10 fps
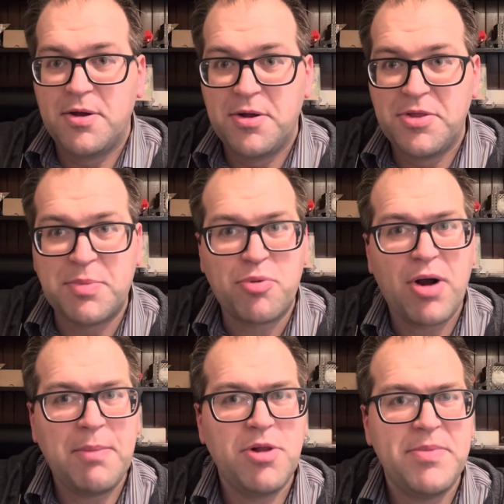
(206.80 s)
The
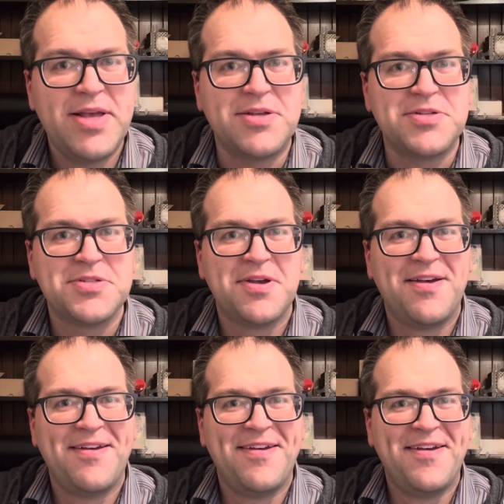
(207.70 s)
problem is,
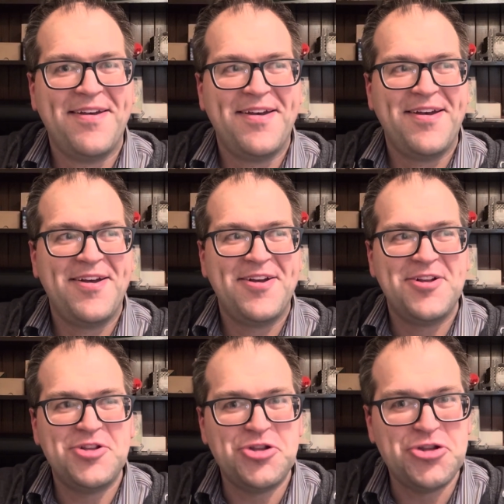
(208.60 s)

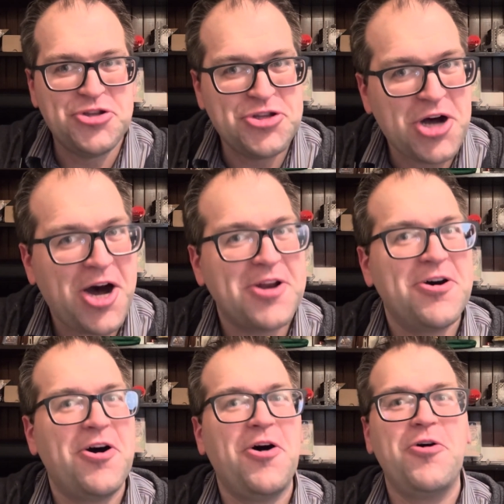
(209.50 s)
not
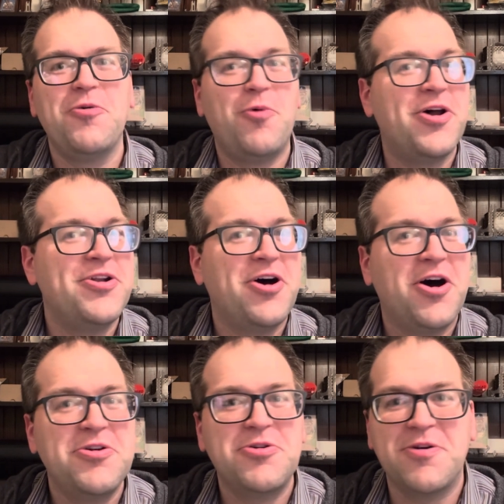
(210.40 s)
all
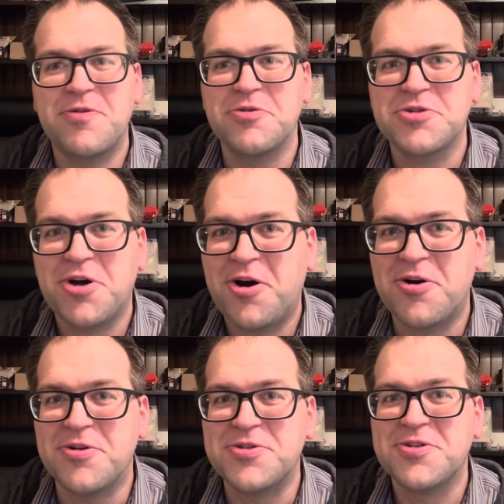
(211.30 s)
100 of those
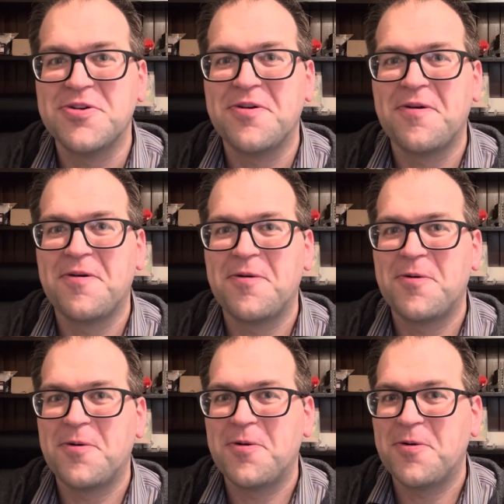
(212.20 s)
cards
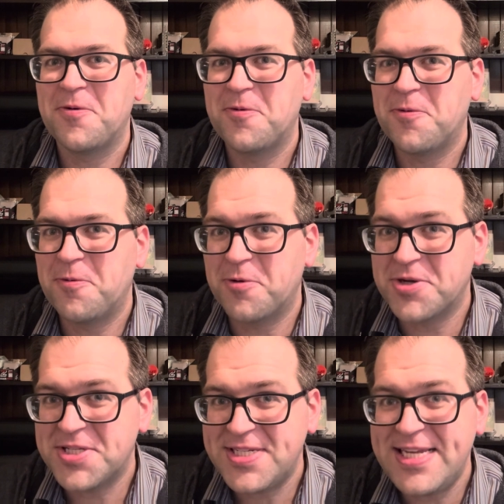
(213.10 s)
were
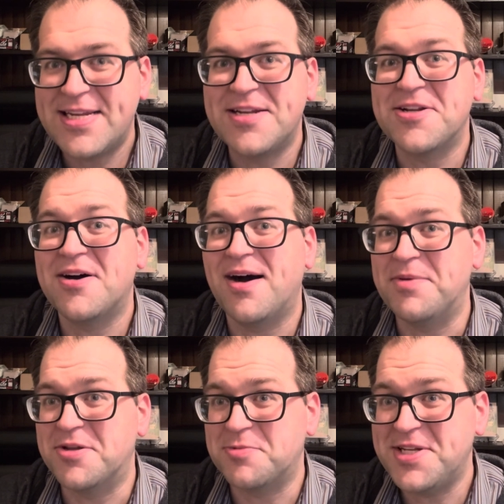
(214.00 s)
seeded into hobby
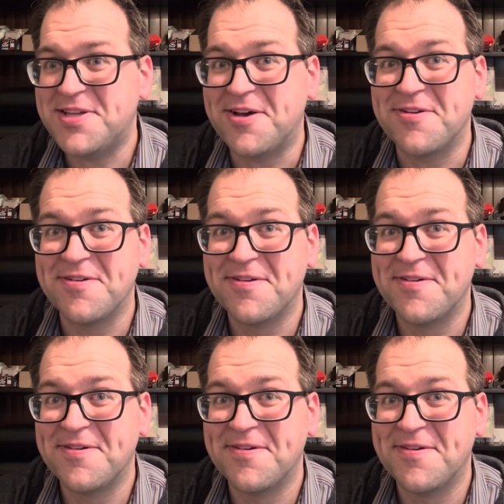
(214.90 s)
and retail.
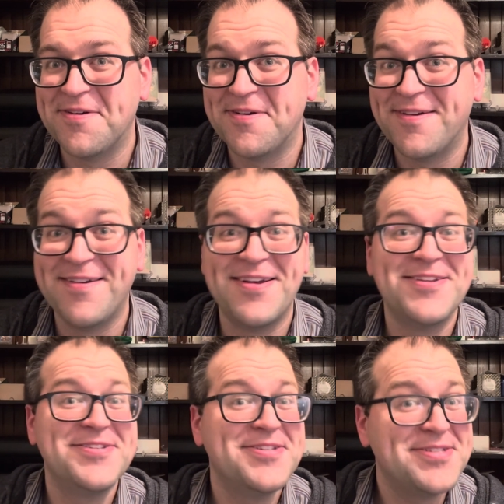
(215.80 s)

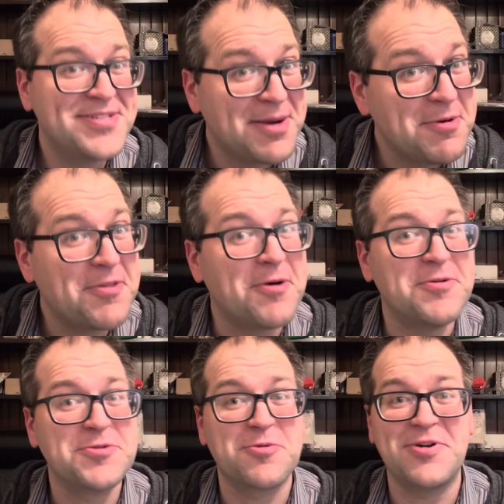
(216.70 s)
Some of
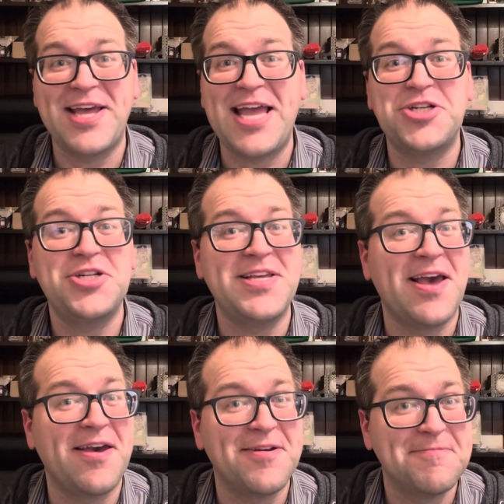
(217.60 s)
those were in HTA.